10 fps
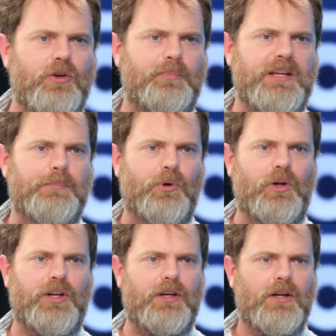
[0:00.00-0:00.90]
other
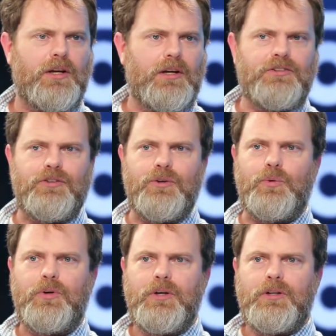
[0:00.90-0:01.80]
people and
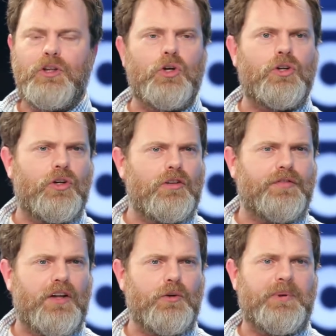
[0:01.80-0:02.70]
to look good
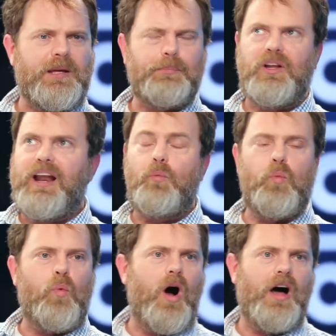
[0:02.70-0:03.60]
for other people, and I
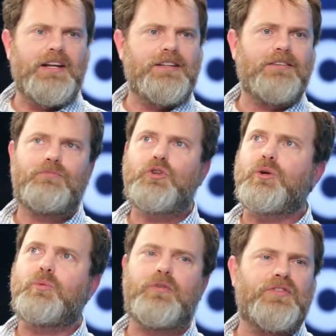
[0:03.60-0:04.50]
wanted the
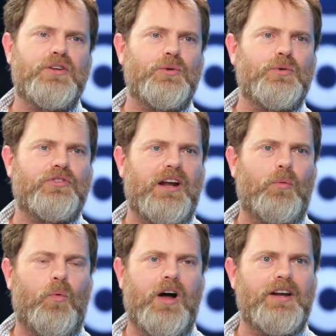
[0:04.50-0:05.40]
good reviews, and I
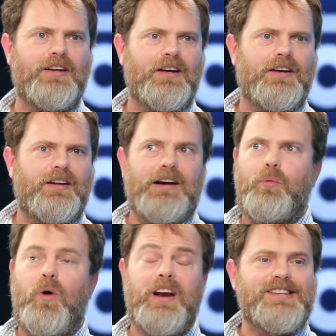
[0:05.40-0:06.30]
wanted
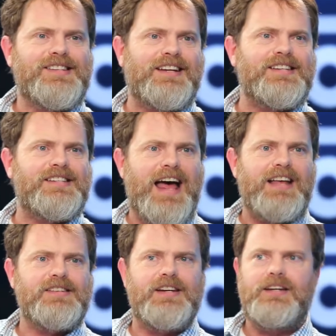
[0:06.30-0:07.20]
I wanted
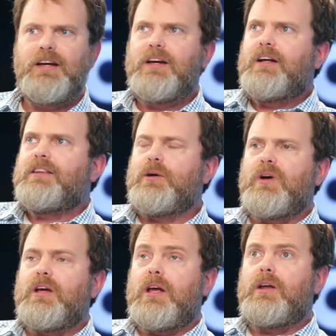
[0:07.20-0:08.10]
success, and
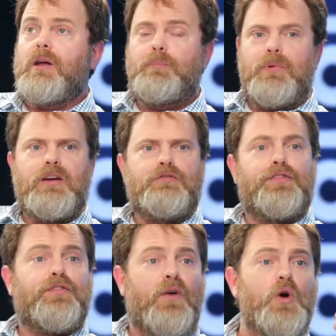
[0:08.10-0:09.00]
It, it, it
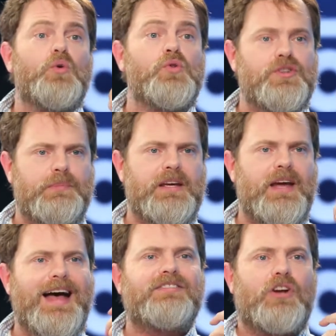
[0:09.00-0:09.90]
froze
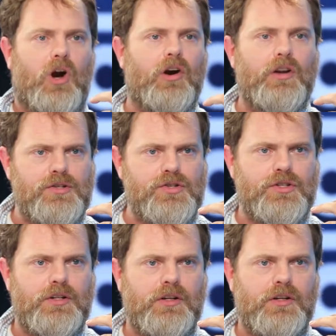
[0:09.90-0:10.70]
me as an artist